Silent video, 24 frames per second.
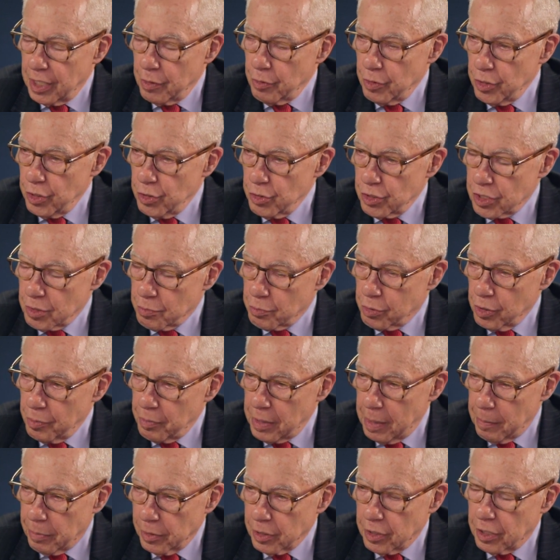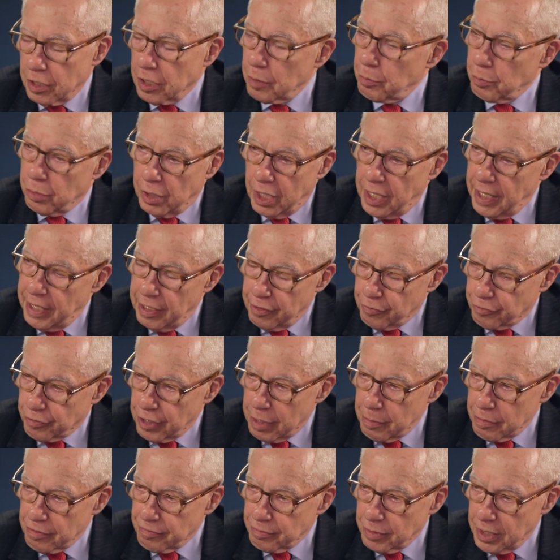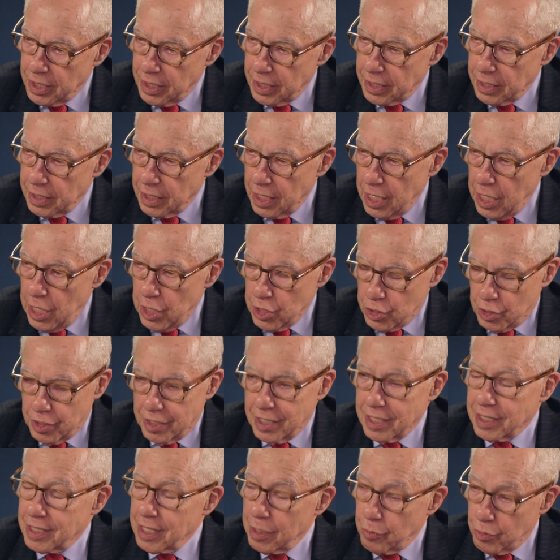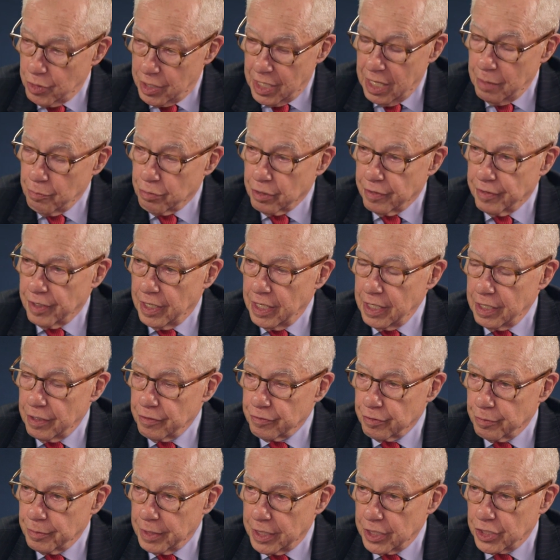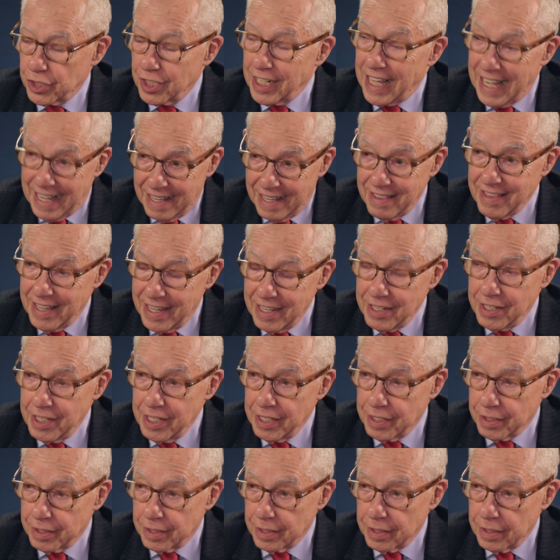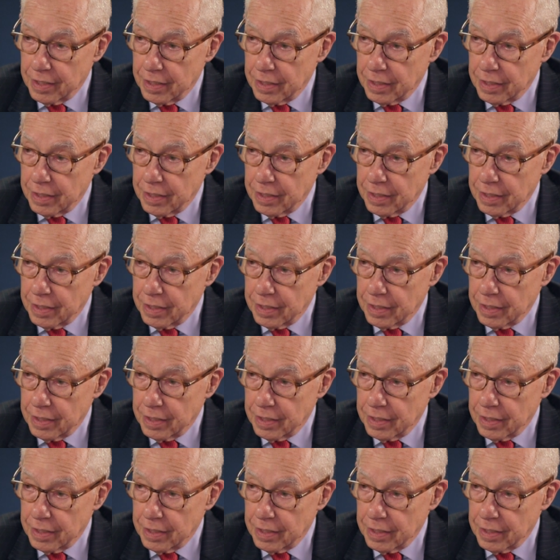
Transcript: They were used to put people in a compliant frame of mind so that they would then provide information, and they did.